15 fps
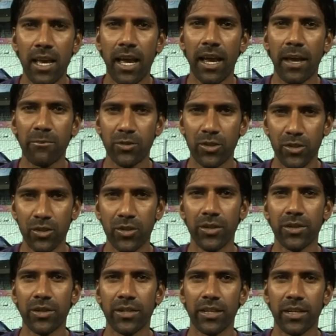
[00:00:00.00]
I'm
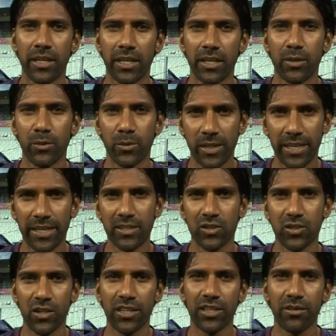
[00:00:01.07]
sure uh, you will
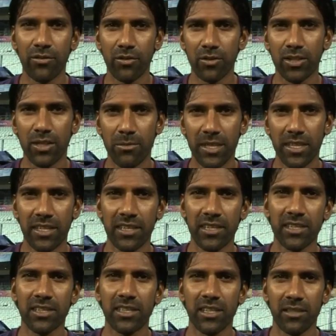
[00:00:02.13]
enjoy in the forthcoming
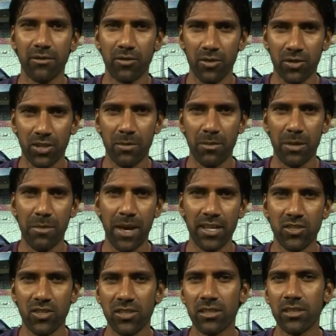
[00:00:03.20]
years and forthcoming
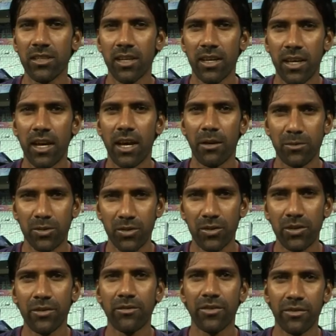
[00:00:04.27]
matches I'm
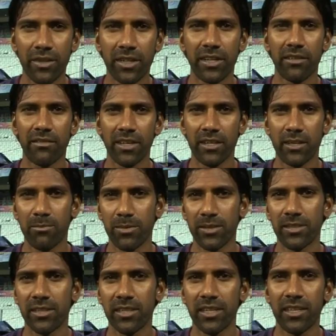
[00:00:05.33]
sure we will give
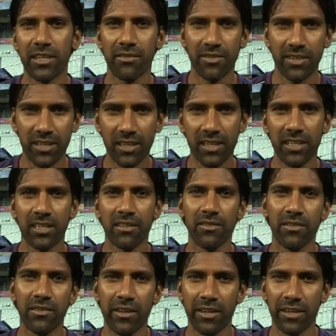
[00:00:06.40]
100% and definitely
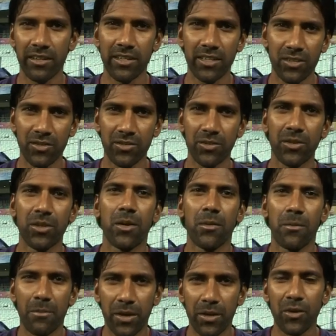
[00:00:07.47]
we were here to
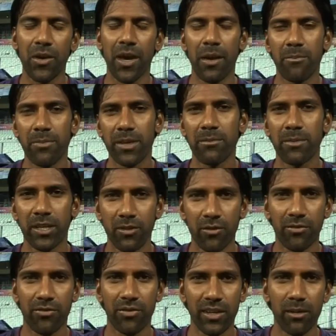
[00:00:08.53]
make you happy make you
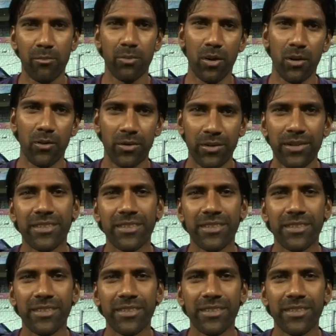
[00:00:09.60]
feel proud